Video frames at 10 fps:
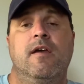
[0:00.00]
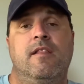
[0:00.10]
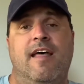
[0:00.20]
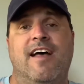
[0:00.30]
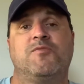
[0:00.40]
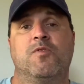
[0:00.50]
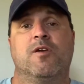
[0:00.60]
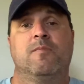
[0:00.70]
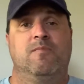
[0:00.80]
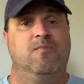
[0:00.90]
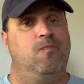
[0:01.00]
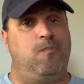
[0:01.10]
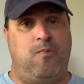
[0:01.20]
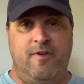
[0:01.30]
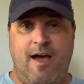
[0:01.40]
That's where
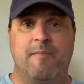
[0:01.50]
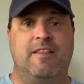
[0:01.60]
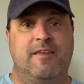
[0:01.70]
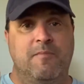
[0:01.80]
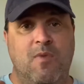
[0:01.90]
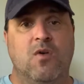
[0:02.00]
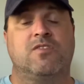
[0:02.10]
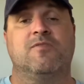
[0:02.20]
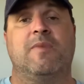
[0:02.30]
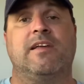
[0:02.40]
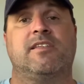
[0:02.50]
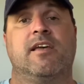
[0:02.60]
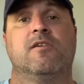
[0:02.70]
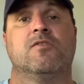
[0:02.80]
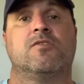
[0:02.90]
predominantly most of my
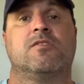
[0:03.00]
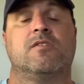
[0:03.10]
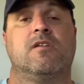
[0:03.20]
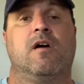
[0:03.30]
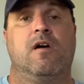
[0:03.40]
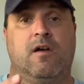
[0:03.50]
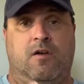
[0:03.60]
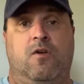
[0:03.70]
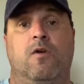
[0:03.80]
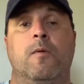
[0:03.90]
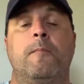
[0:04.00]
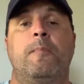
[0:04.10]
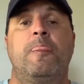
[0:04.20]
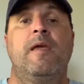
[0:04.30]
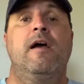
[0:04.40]
sales occur.
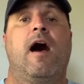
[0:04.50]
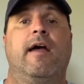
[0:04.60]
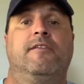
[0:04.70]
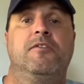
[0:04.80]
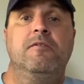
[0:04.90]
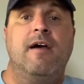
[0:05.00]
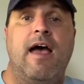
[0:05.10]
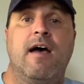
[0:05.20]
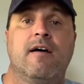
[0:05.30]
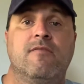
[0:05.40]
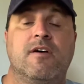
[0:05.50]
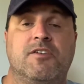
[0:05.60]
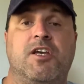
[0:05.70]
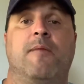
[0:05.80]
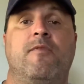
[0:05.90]
I do have a
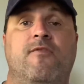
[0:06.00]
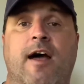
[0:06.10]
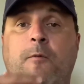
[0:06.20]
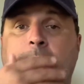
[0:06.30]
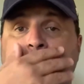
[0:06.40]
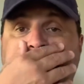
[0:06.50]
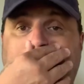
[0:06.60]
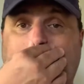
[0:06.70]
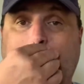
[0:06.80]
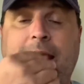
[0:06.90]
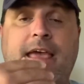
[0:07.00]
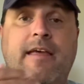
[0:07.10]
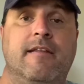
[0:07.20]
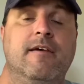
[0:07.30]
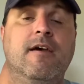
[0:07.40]
Shopify website,
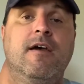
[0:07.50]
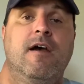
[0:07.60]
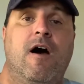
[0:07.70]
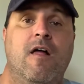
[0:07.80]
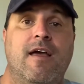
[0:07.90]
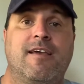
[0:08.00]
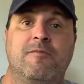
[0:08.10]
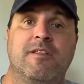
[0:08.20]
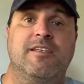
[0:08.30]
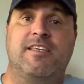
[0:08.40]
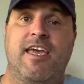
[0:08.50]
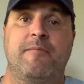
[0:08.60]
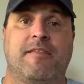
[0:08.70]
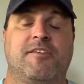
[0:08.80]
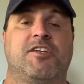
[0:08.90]
and all I can really say
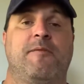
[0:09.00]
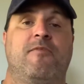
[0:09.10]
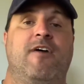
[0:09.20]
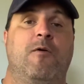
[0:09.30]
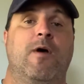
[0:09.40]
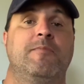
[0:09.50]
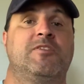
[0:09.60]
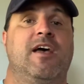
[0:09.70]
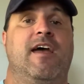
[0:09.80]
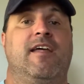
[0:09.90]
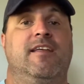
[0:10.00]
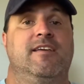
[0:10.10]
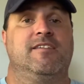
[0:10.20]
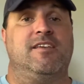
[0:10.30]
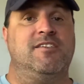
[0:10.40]
about the Shopify website
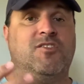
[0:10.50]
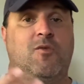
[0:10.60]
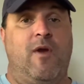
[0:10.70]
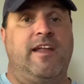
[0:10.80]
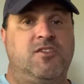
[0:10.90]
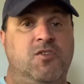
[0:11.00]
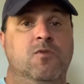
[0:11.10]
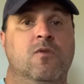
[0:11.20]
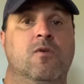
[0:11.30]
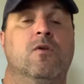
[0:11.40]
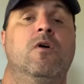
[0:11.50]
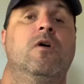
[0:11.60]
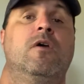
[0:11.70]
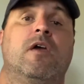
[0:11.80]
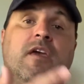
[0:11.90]
is it's a great tool
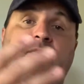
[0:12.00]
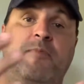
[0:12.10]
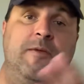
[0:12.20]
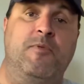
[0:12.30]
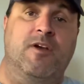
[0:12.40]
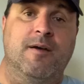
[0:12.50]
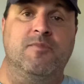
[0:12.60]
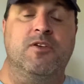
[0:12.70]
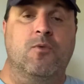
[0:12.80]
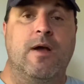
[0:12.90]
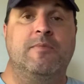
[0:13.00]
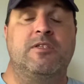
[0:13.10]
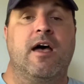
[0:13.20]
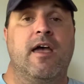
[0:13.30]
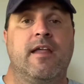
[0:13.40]
if people come to your
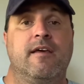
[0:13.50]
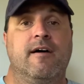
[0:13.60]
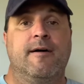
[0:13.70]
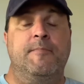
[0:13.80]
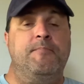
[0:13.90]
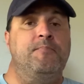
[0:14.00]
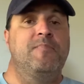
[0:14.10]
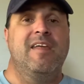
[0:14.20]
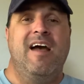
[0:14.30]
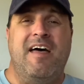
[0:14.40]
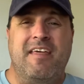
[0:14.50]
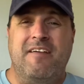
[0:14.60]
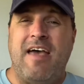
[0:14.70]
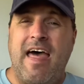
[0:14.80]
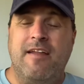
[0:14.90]
website. I think
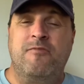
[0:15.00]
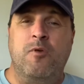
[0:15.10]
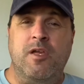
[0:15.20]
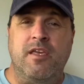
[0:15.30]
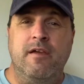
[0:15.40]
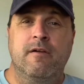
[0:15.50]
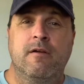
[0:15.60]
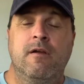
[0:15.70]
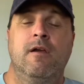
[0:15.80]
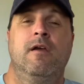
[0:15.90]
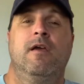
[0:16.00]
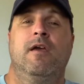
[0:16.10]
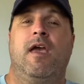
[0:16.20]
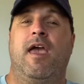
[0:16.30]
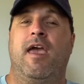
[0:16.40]
I've had it for a year,
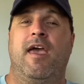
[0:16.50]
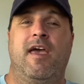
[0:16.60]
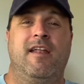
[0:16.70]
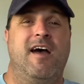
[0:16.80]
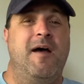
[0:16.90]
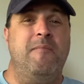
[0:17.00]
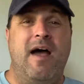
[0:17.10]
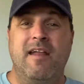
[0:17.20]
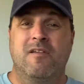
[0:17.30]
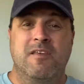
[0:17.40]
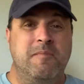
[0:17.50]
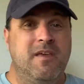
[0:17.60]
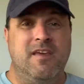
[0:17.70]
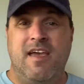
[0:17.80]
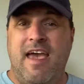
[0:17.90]
and I might only
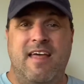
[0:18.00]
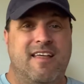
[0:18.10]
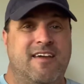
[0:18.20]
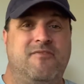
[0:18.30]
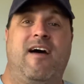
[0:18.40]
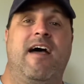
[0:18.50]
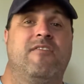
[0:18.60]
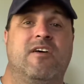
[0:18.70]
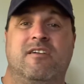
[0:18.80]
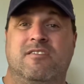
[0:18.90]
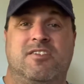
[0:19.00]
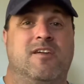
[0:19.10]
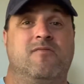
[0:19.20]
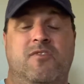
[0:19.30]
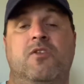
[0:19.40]
be at like 500
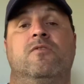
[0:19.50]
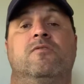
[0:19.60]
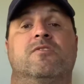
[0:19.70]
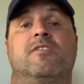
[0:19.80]
some views.